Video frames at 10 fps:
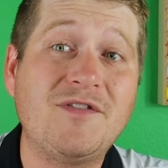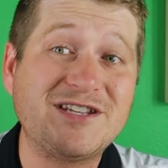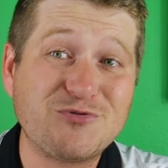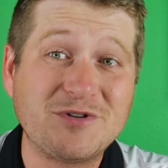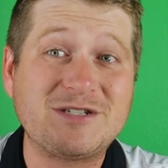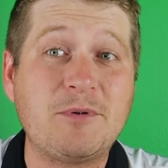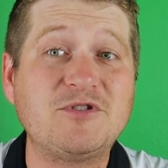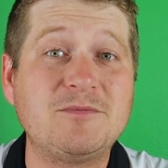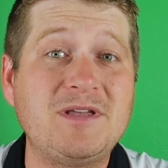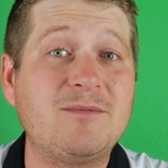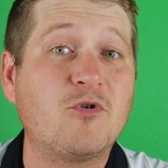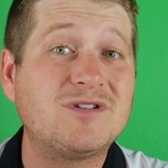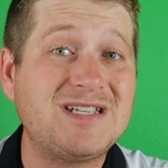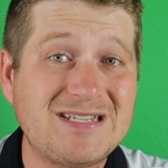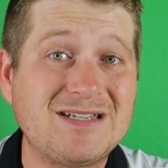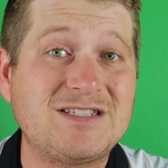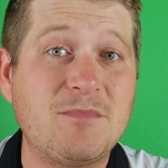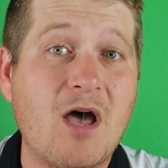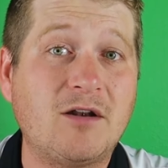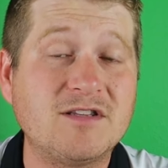This one's supposed to be the more distance
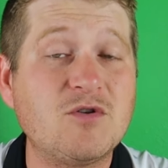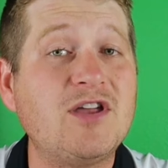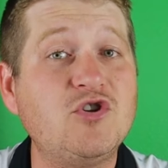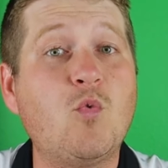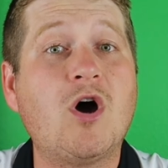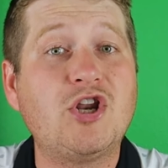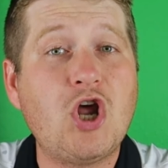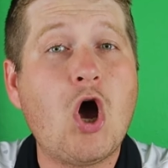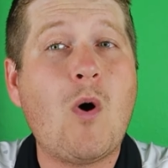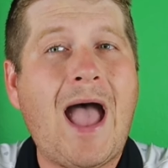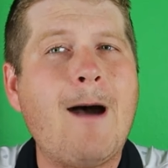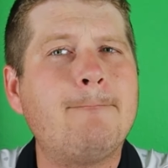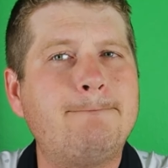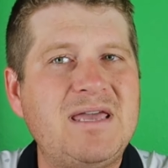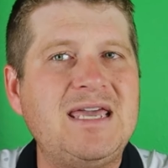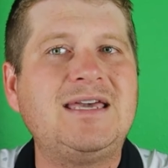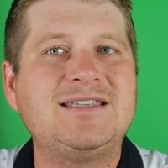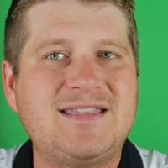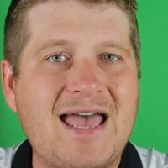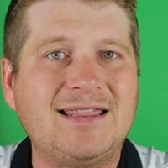model. And so I do want to know, how big
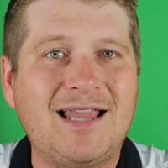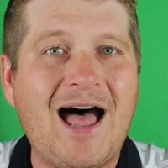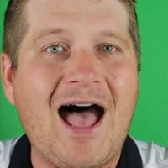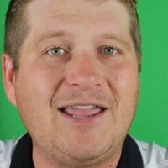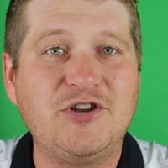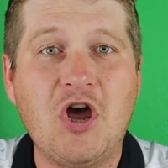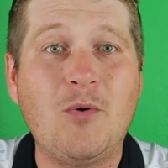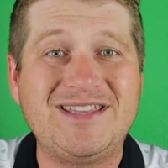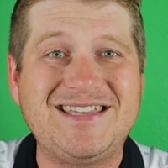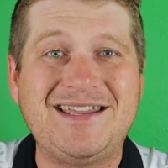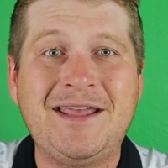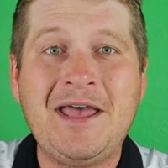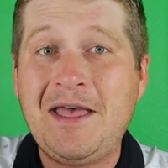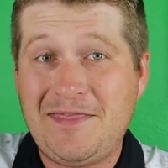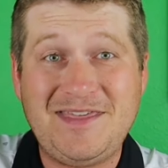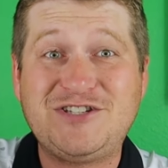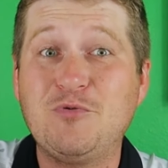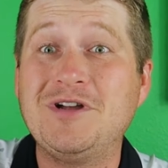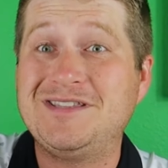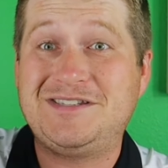is that line? You know, is it this
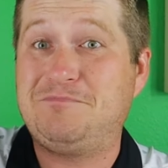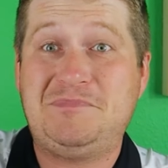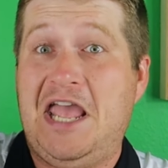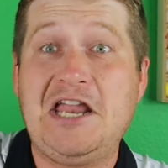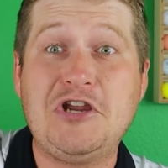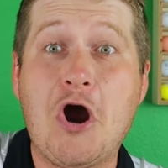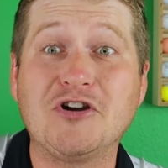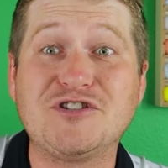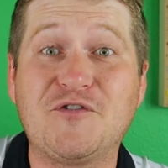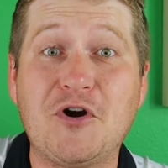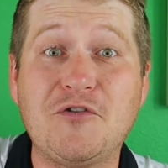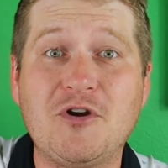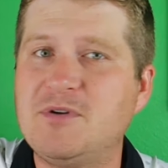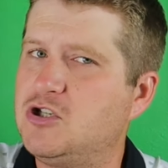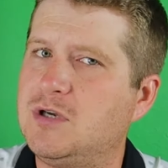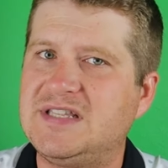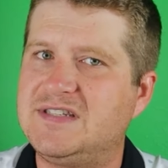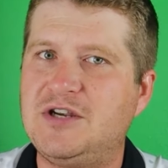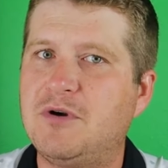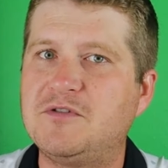one's 10 yards further, but you get
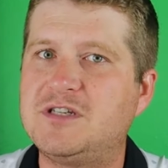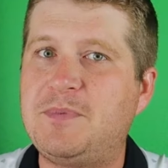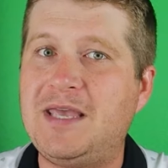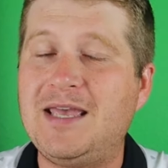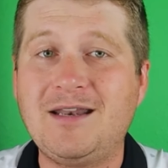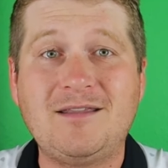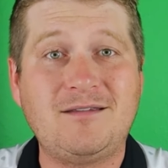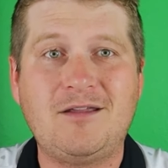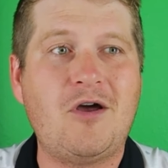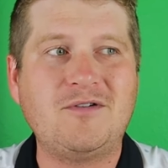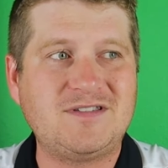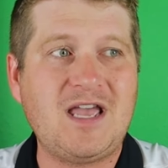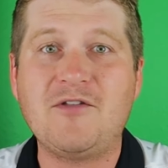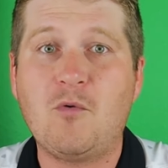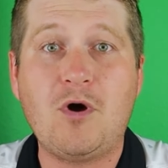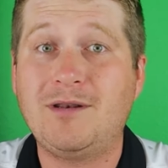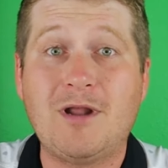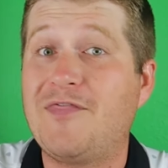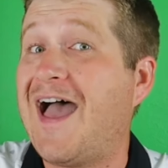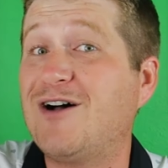zero spin? And, you know, is the other
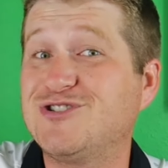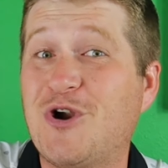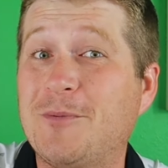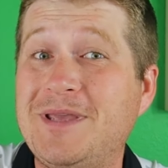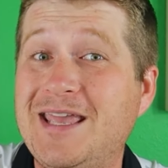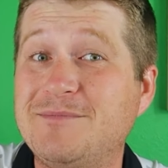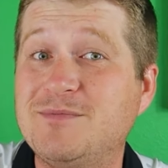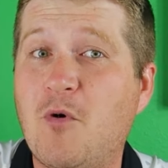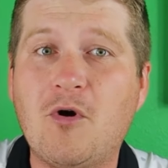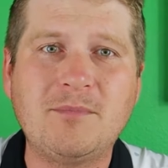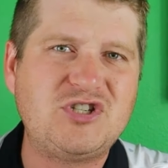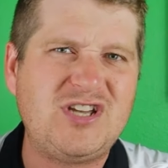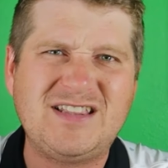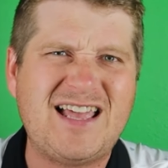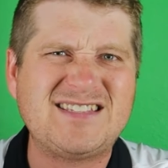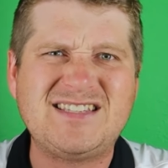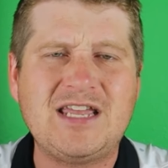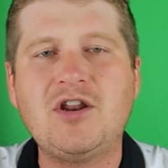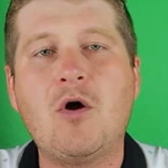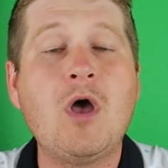one 1,000 RPMs more, but you get less,
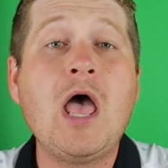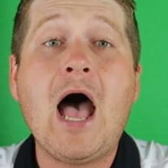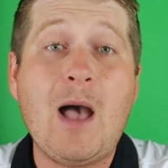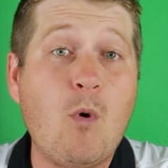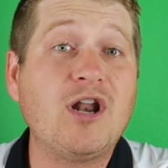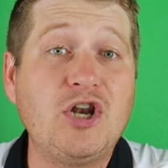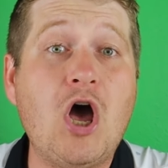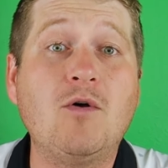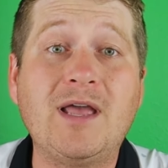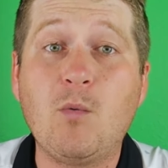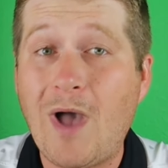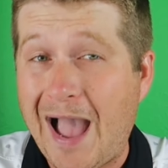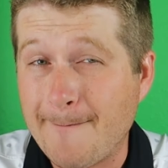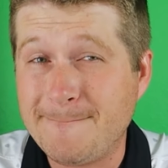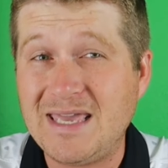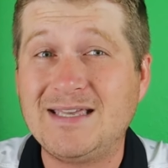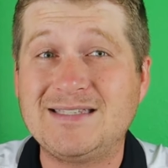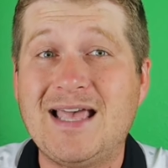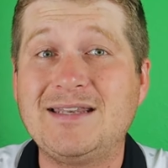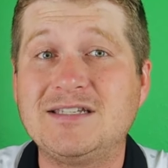you know? I want to know, like, how big
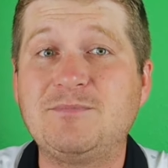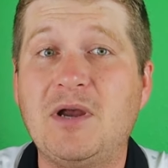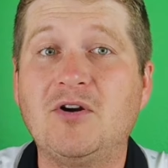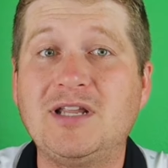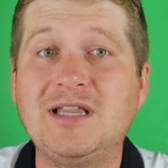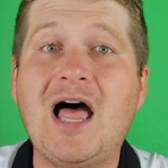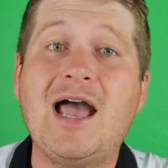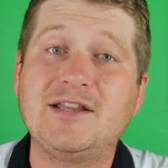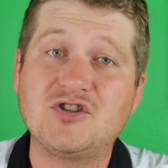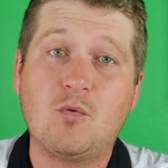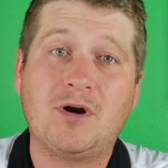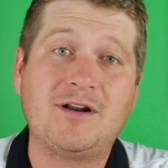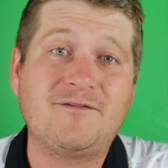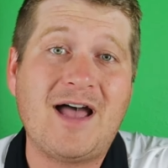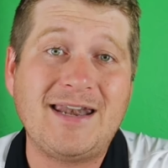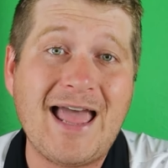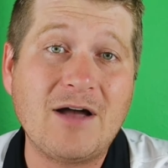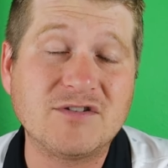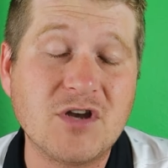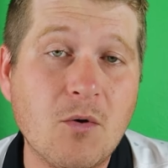is that disparity line? And so we're going to find
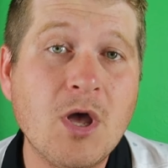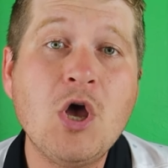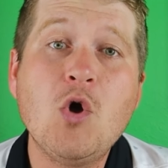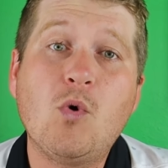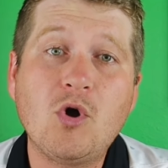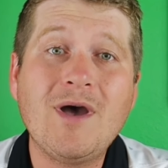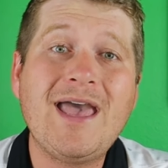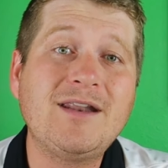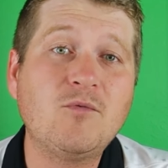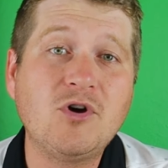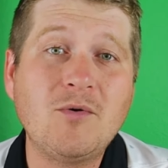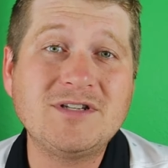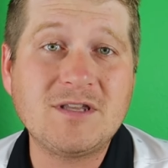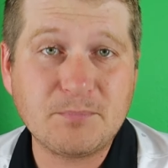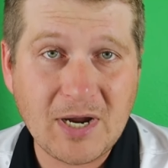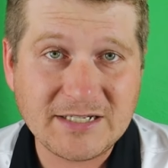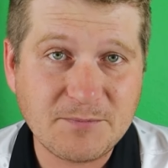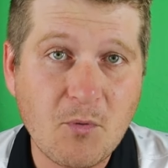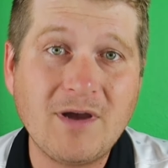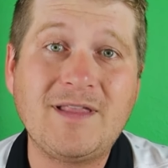out. So we'll go ahead and we'll go into the
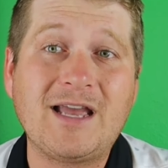price point.